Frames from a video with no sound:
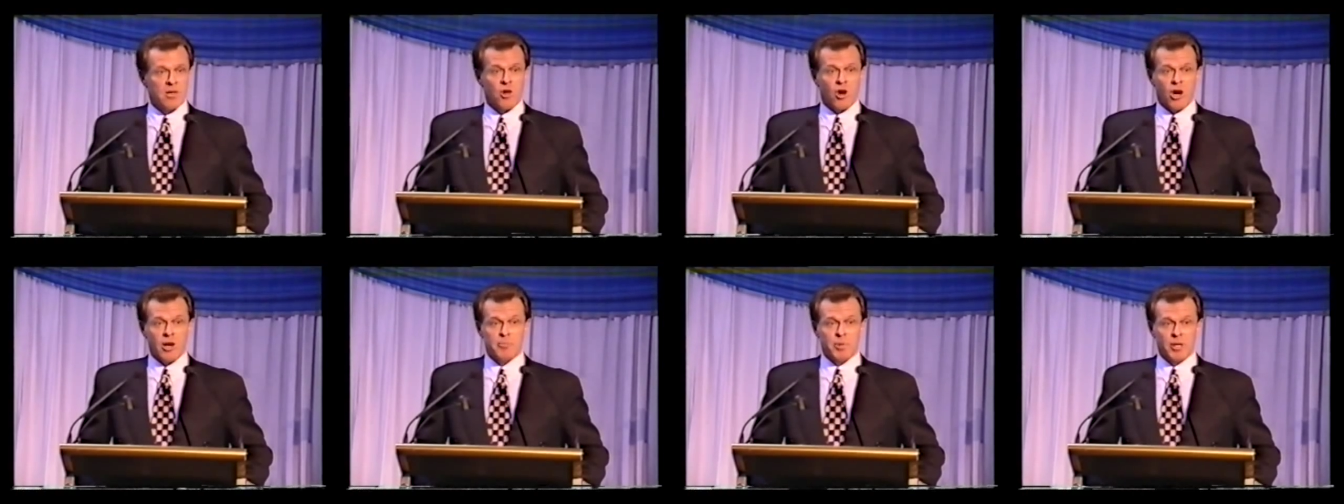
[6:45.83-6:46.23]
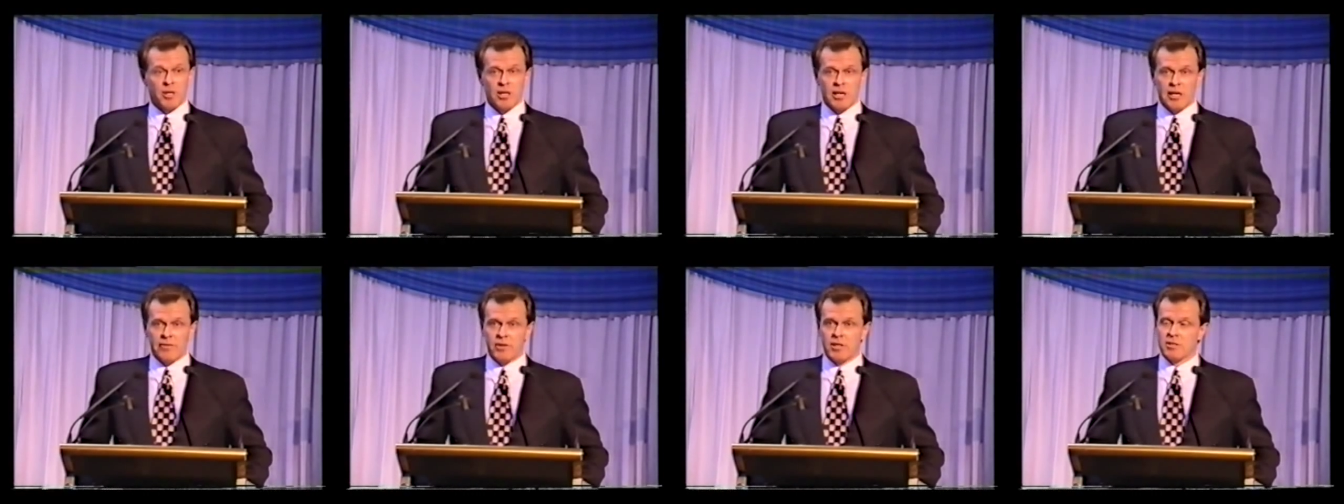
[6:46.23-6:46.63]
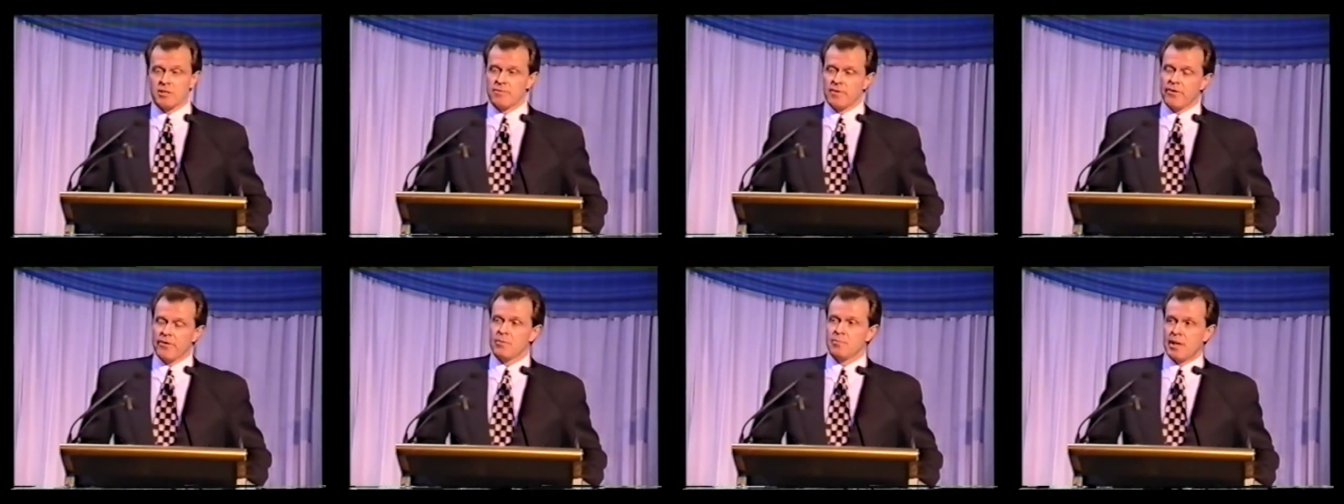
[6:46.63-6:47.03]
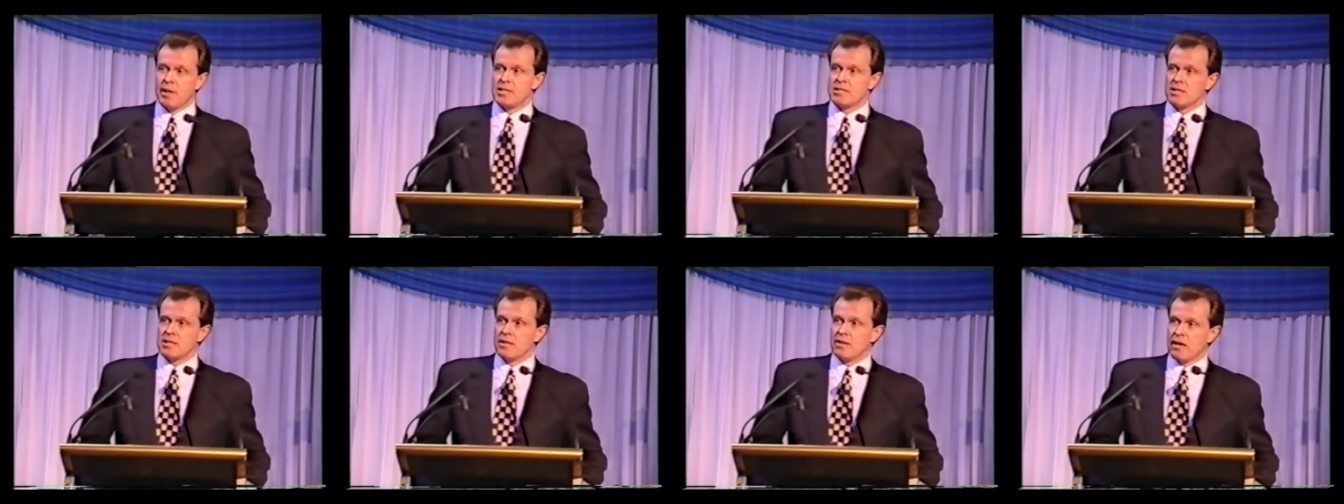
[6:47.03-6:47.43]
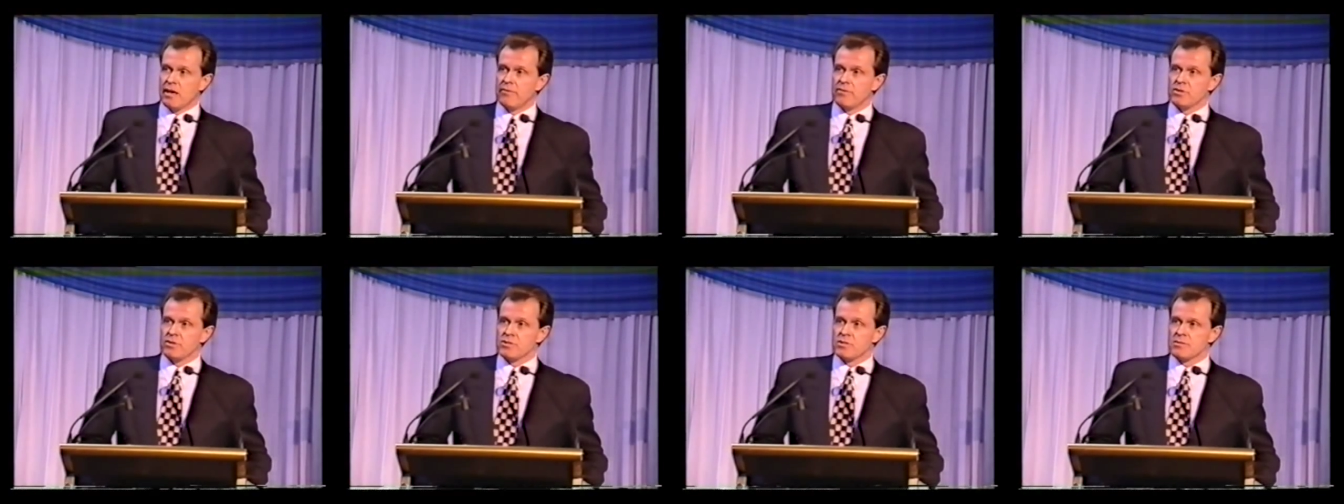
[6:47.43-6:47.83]
I believe in its very best
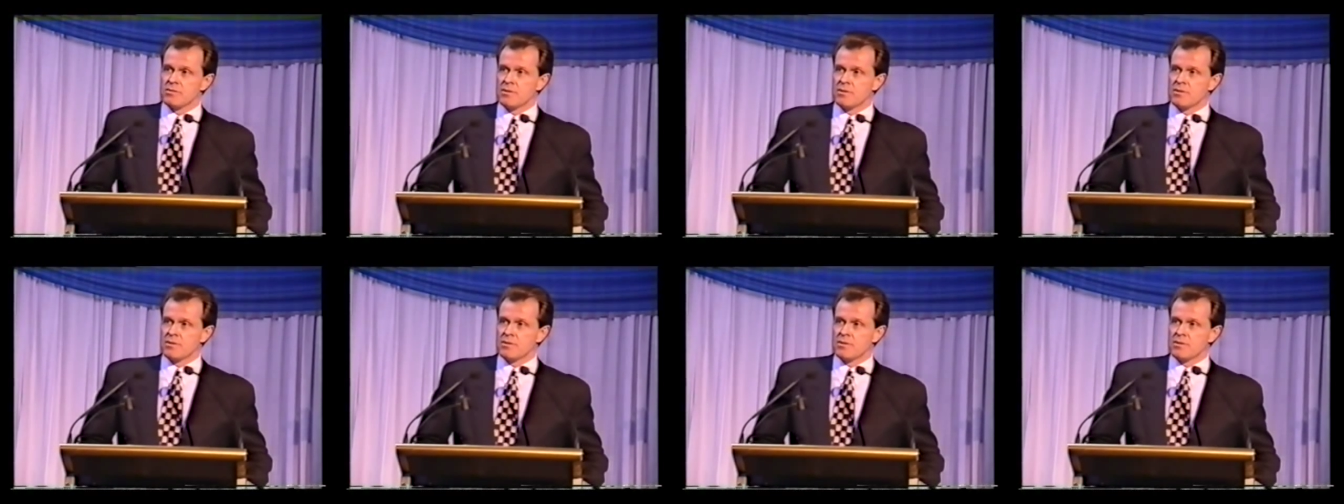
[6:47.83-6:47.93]
endeavours.